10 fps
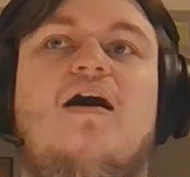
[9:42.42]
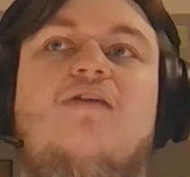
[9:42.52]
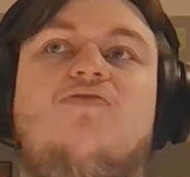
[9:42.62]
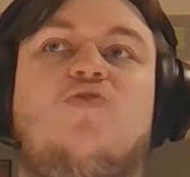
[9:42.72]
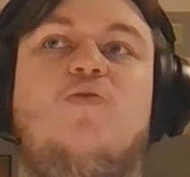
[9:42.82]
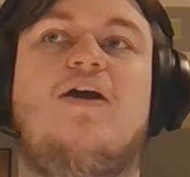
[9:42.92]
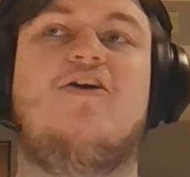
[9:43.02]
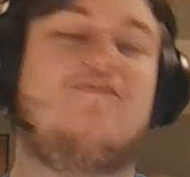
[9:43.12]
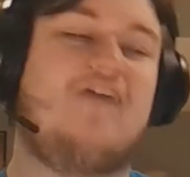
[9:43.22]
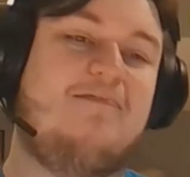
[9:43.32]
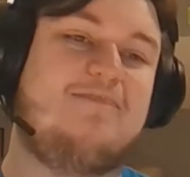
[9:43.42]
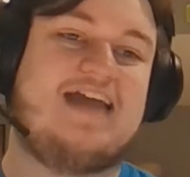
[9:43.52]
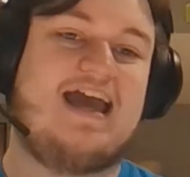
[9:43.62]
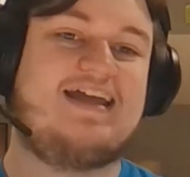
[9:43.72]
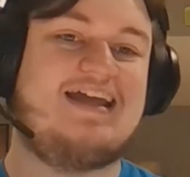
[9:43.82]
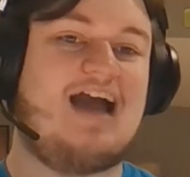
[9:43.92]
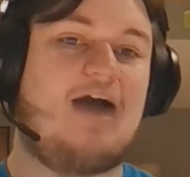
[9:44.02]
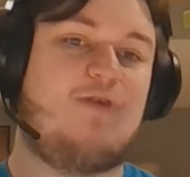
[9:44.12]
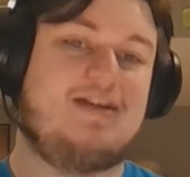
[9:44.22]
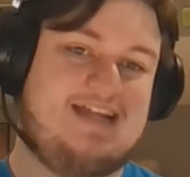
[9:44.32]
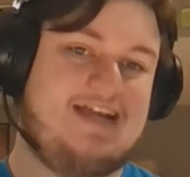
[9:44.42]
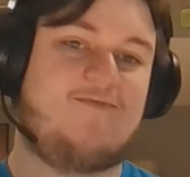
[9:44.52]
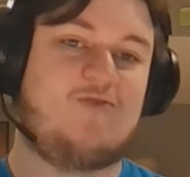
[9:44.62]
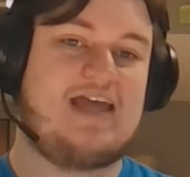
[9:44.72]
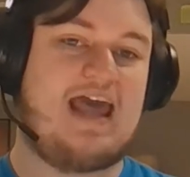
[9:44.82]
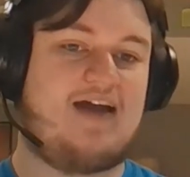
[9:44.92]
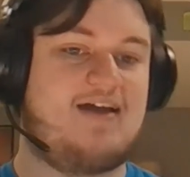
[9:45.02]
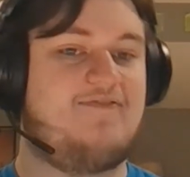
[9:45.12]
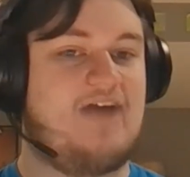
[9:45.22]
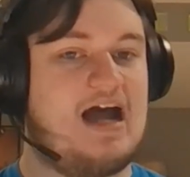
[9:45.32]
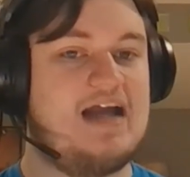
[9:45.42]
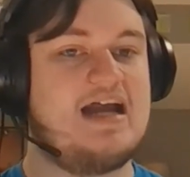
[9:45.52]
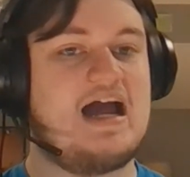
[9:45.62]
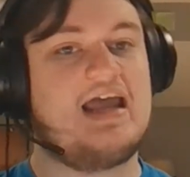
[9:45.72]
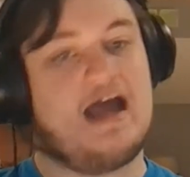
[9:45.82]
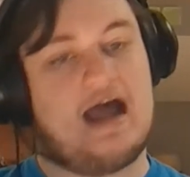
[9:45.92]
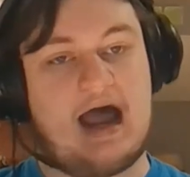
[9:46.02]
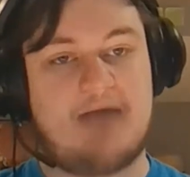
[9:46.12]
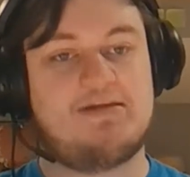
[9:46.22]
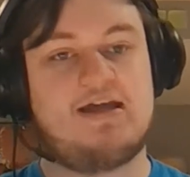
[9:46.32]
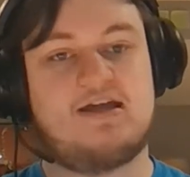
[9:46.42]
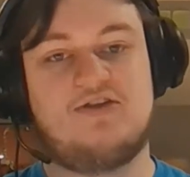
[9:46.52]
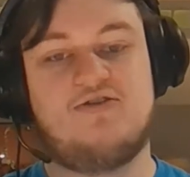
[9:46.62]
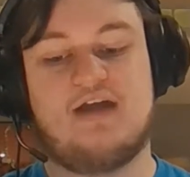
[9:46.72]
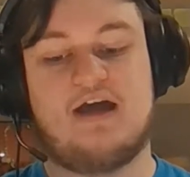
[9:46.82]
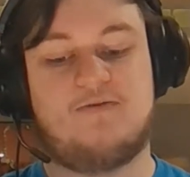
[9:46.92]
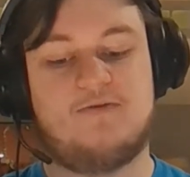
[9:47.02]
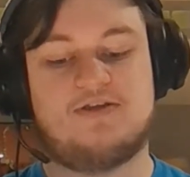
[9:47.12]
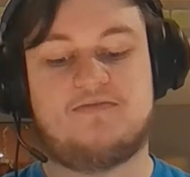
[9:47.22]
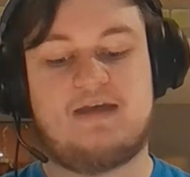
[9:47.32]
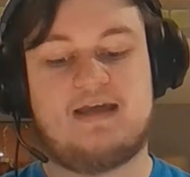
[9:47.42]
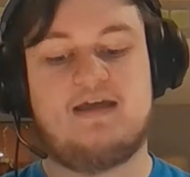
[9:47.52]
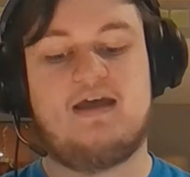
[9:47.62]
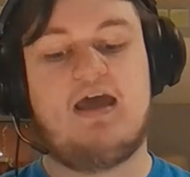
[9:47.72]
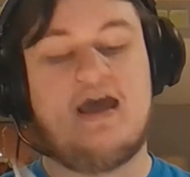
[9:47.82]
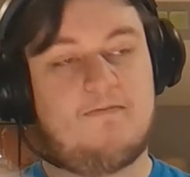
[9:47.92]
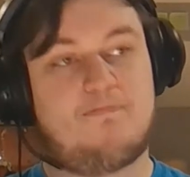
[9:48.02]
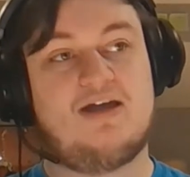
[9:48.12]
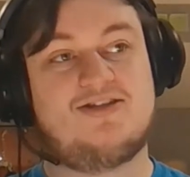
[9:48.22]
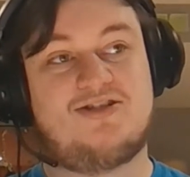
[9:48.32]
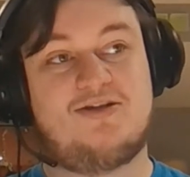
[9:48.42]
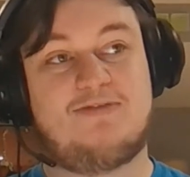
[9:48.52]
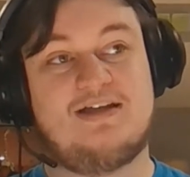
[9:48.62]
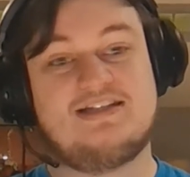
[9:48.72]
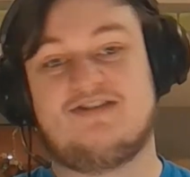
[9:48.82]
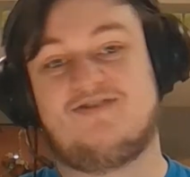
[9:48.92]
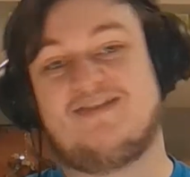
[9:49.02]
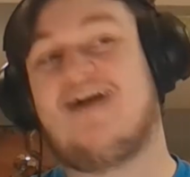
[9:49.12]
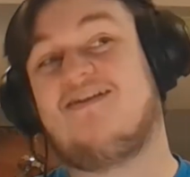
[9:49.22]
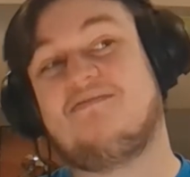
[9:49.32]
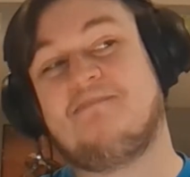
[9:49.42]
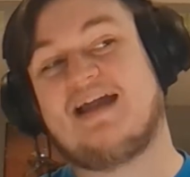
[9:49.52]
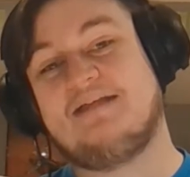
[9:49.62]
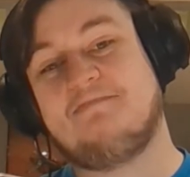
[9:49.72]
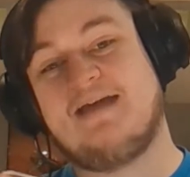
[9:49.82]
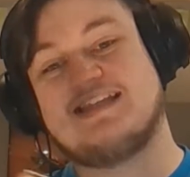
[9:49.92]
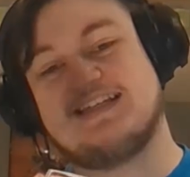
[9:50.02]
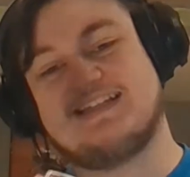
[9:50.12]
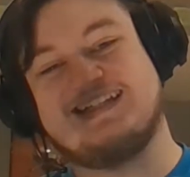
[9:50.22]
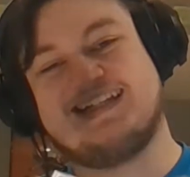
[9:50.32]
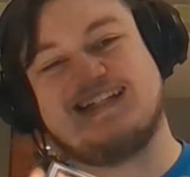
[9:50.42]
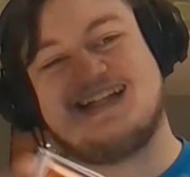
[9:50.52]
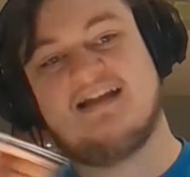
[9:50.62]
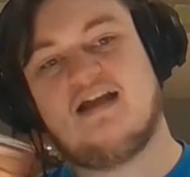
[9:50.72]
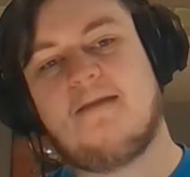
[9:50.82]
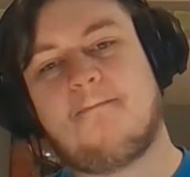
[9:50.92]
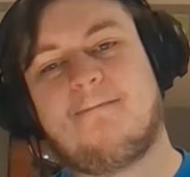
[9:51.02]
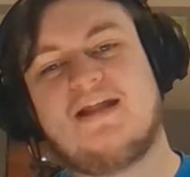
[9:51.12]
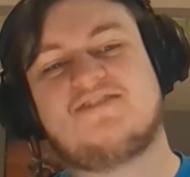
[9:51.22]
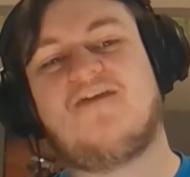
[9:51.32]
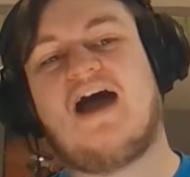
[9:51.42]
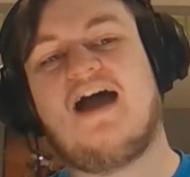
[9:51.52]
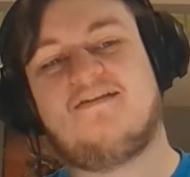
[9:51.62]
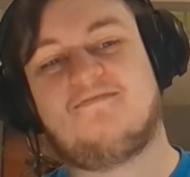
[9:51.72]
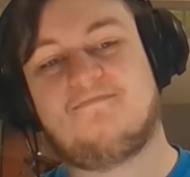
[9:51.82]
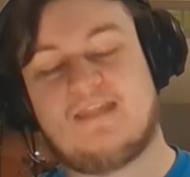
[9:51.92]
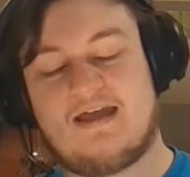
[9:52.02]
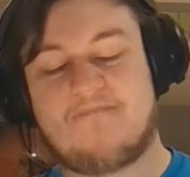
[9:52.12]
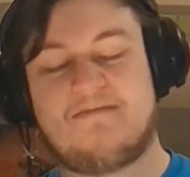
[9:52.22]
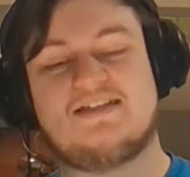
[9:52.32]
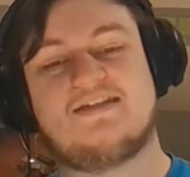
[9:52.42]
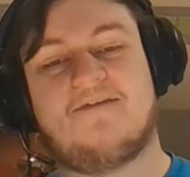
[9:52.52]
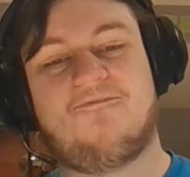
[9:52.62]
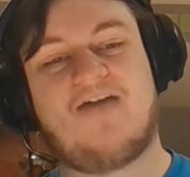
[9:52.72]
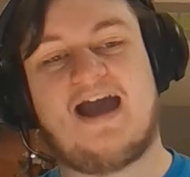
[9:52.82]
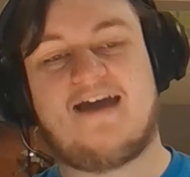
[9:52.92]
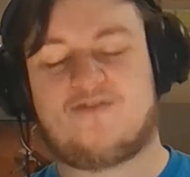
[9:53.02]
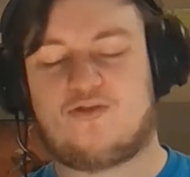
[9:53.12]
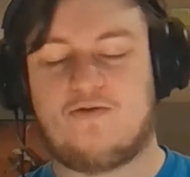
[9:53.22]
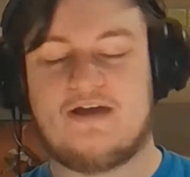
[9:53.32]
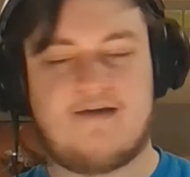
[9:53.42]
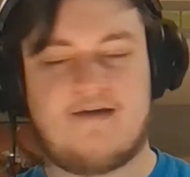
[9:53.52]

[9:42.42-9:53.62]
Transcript: to where if I'm attacking, I want tick for tack. I die, I'm taking you down with me. And +2/+0, that automatically makes this +5 and makes this a 5/3.